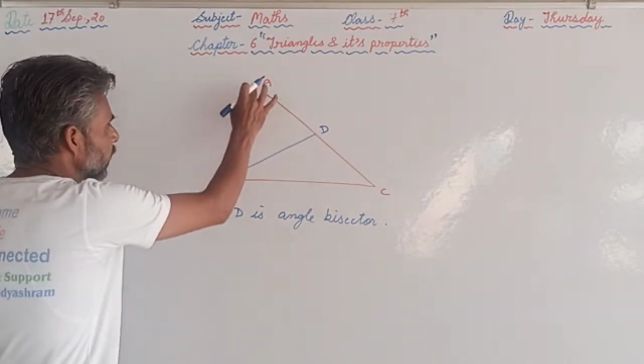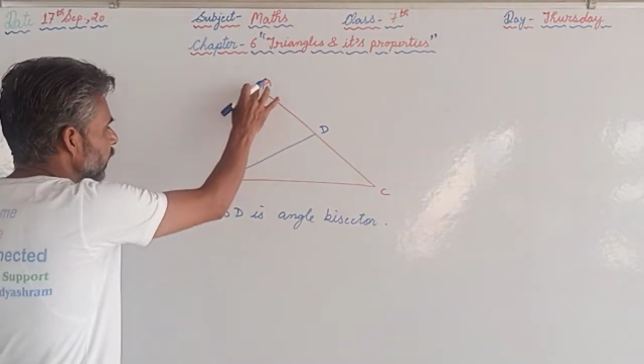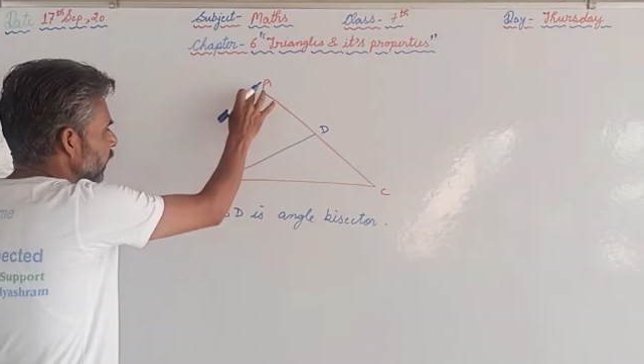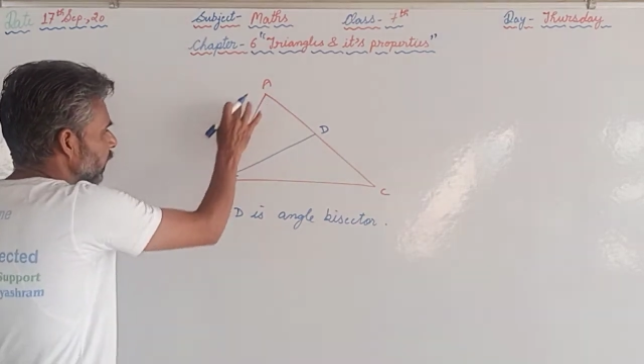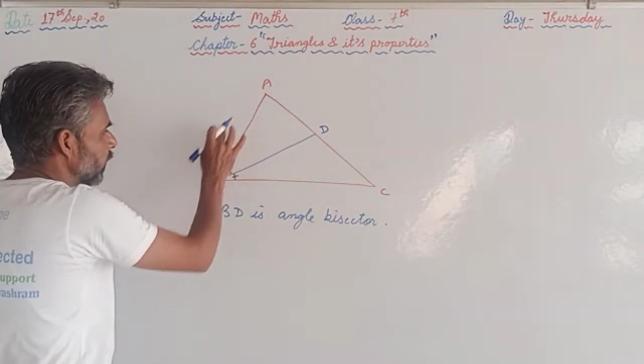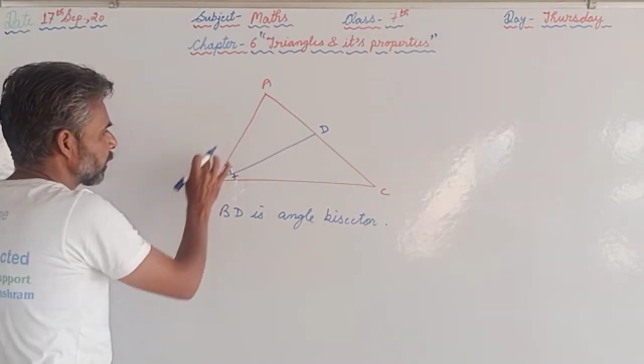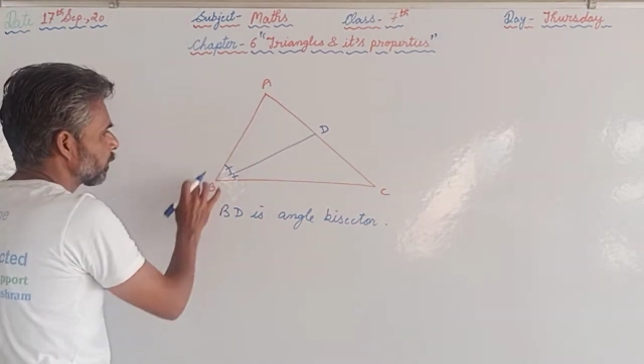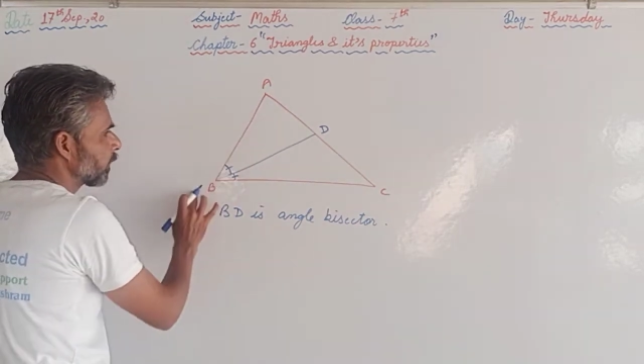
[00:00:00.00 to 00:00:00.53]

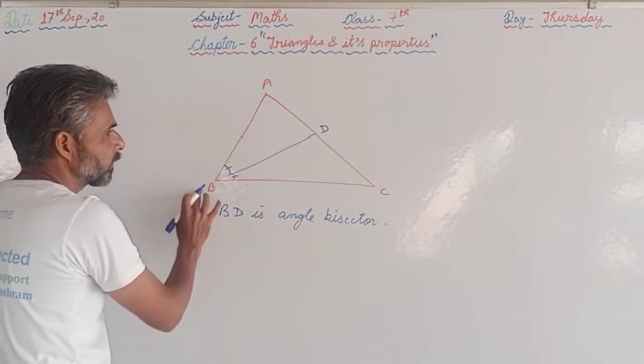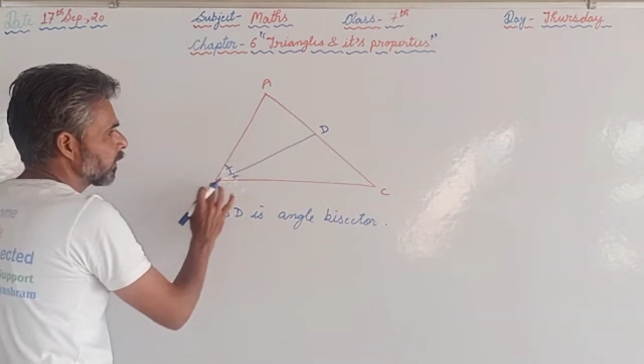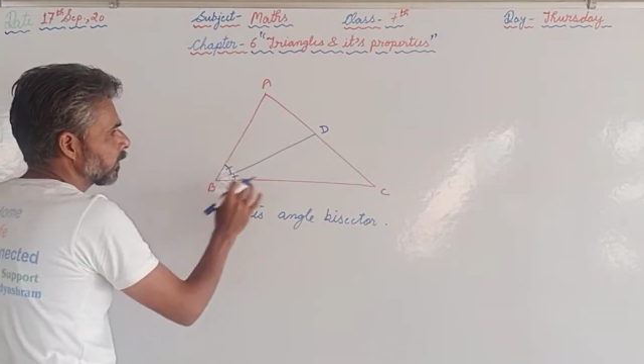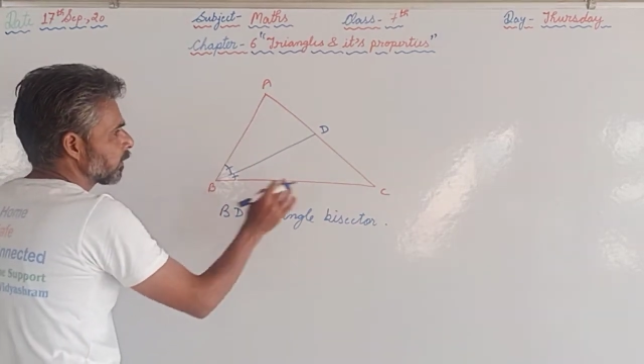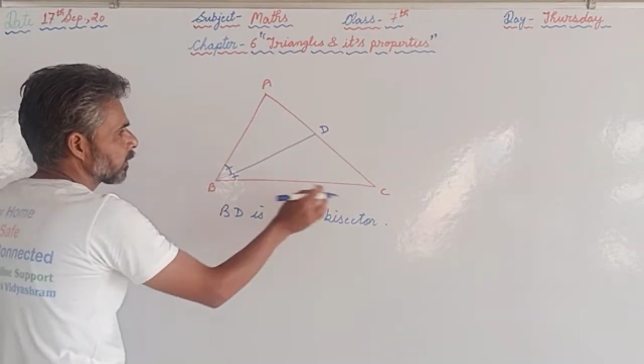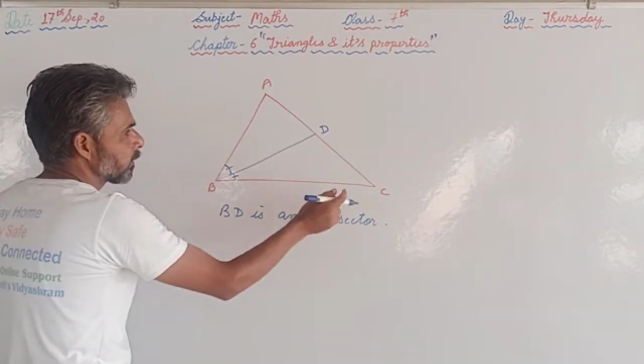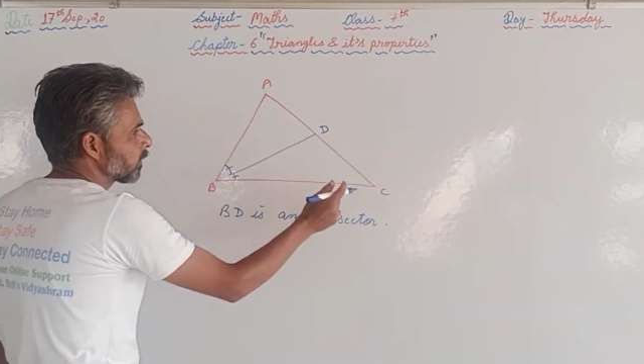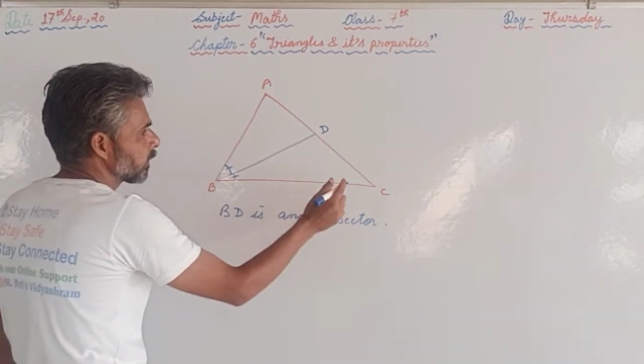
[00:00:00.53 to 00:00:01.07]

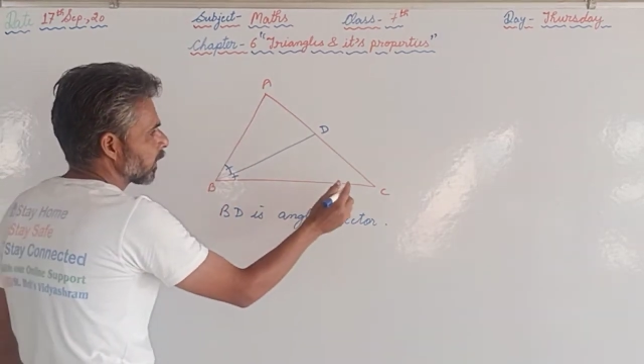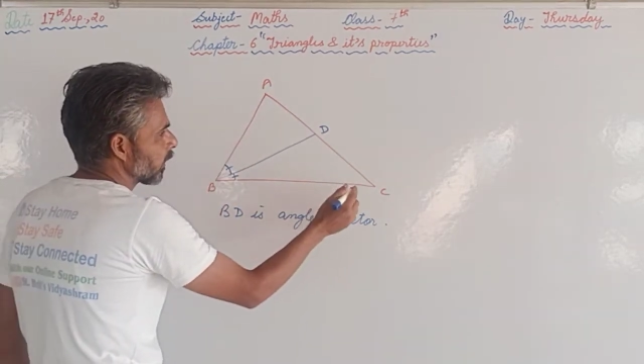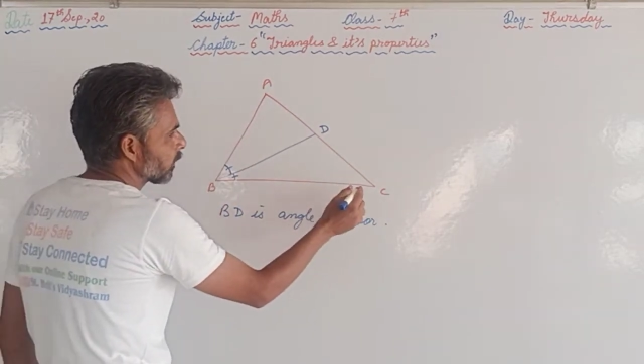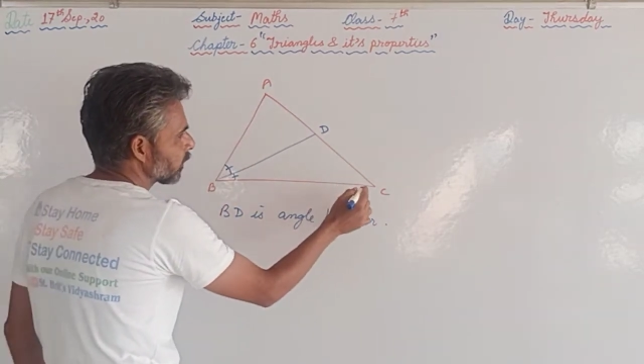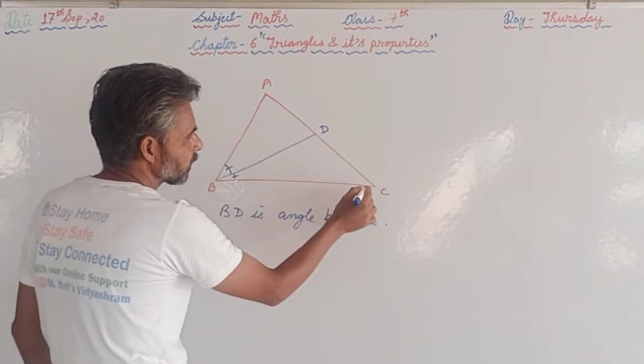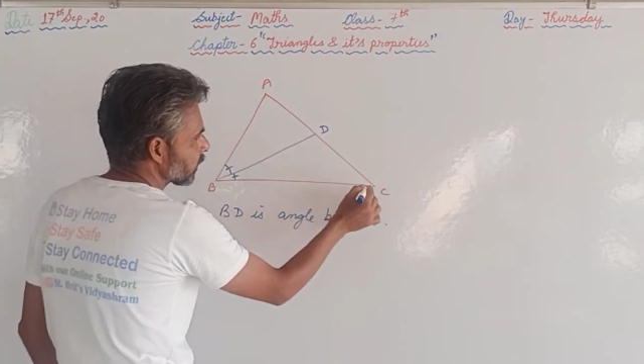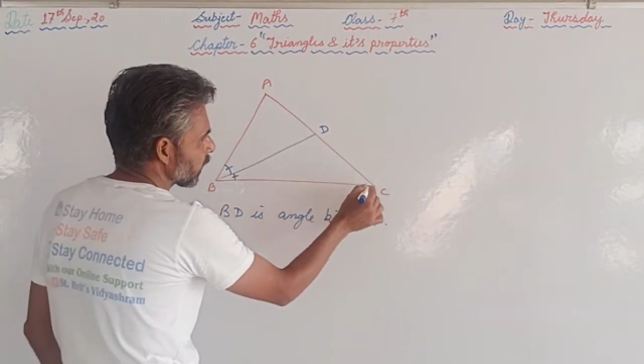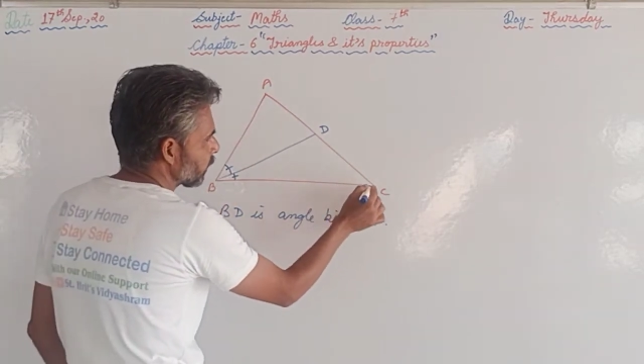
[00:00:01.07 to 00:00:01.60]
ABC. At
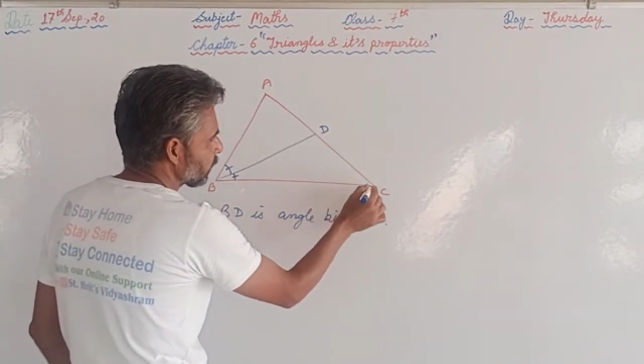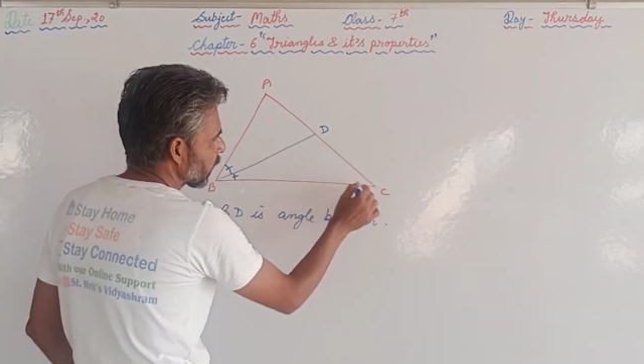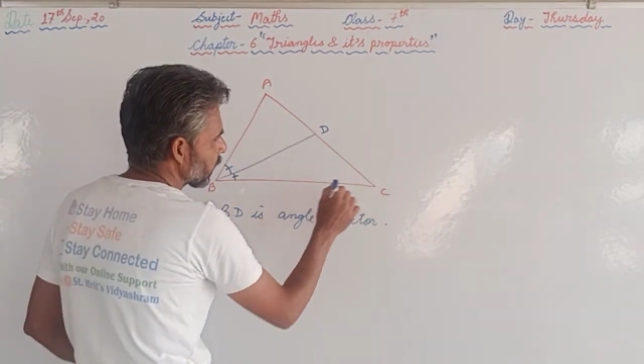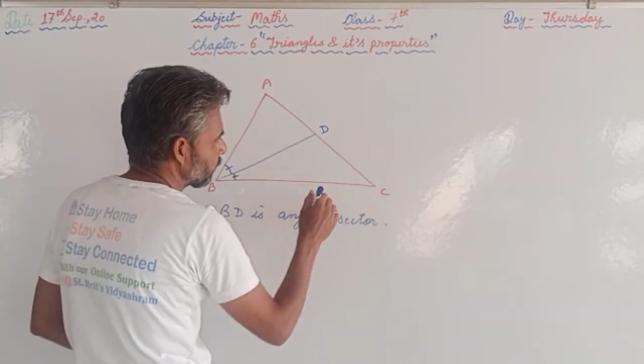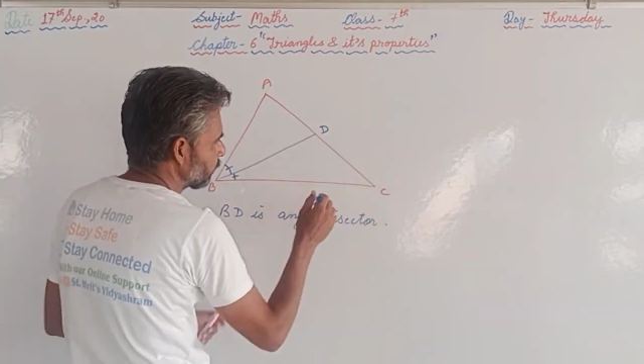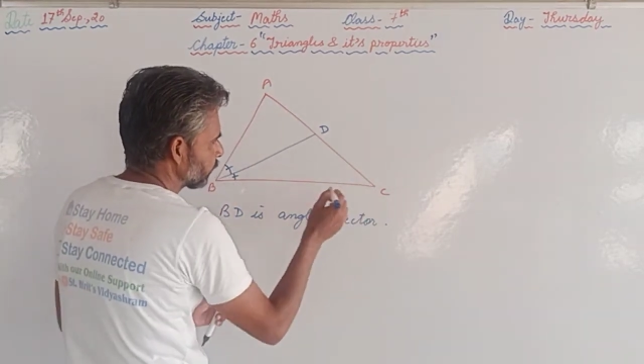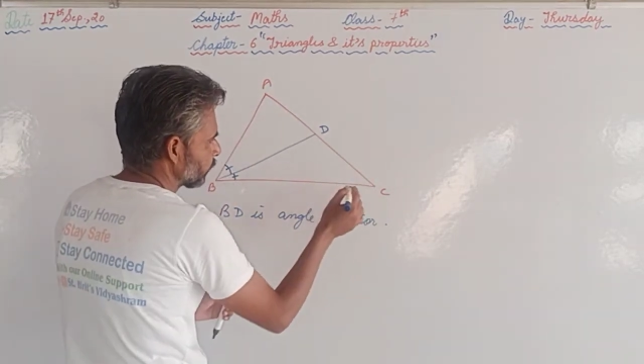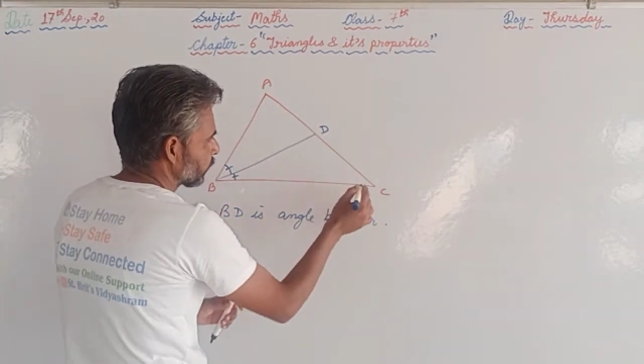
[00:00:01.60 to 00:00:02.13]
the same time,